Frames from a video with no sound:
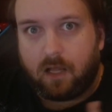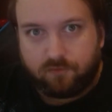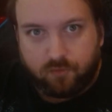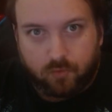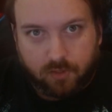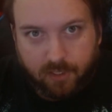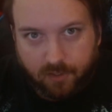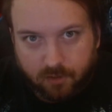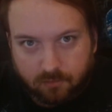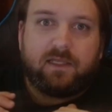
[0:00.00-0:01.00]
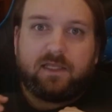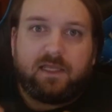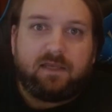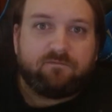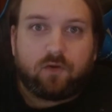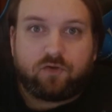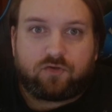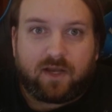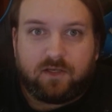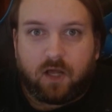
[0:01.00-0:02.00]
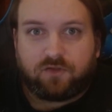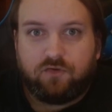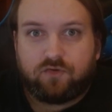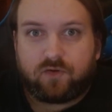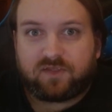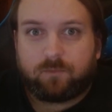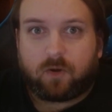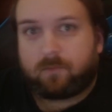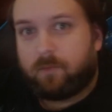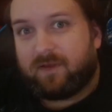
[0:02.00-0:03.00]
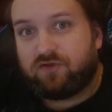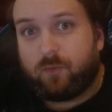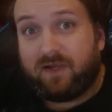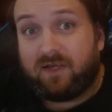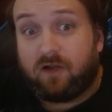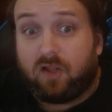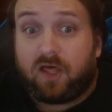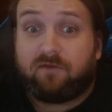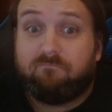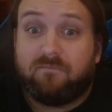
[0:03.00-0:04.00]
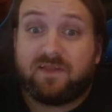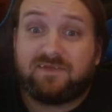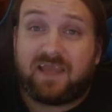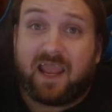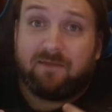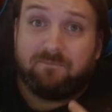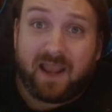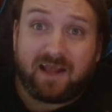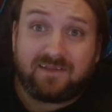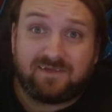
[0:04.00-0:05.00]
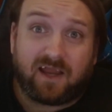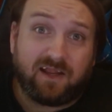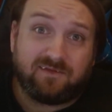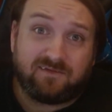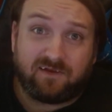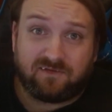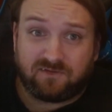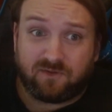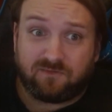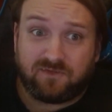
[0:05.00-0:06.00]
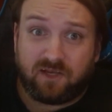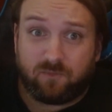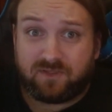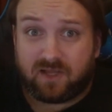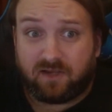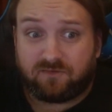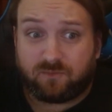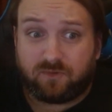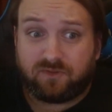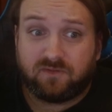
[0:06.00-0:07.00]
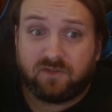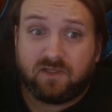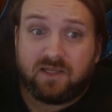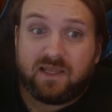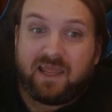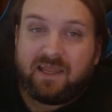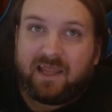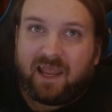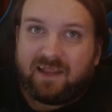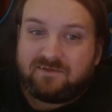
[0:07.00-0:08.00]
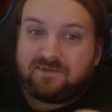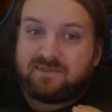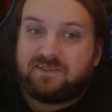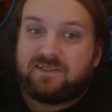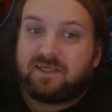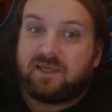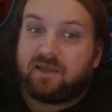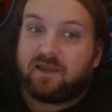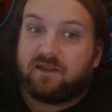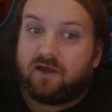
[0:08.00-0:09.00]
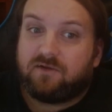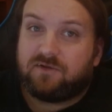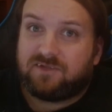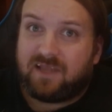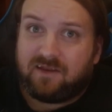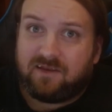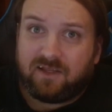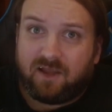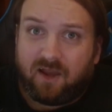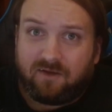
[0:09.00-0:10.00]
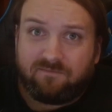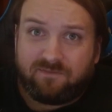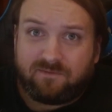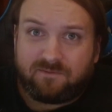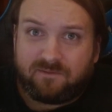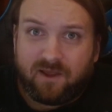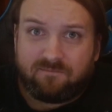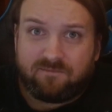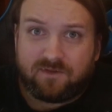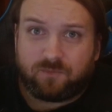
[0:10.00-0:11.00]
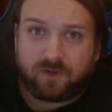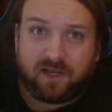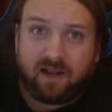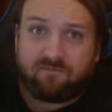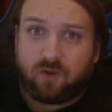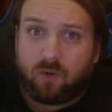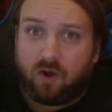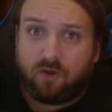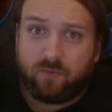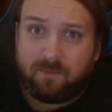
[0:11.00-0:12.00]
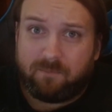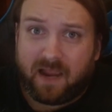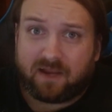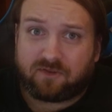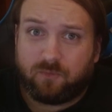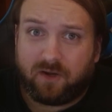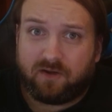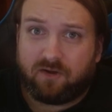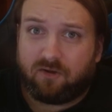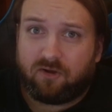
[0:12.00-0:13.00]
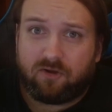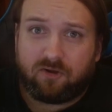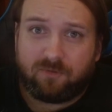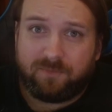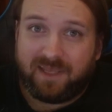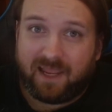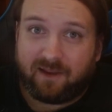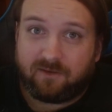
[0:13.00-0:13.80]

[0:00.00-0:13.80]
Do it later. Even though it tried not to, Jurassic Park perpetuated a lot of myths and bad science that is associated with dinosaurs. And to get an understanding of this, we're going to have to go all the way back to where it all began.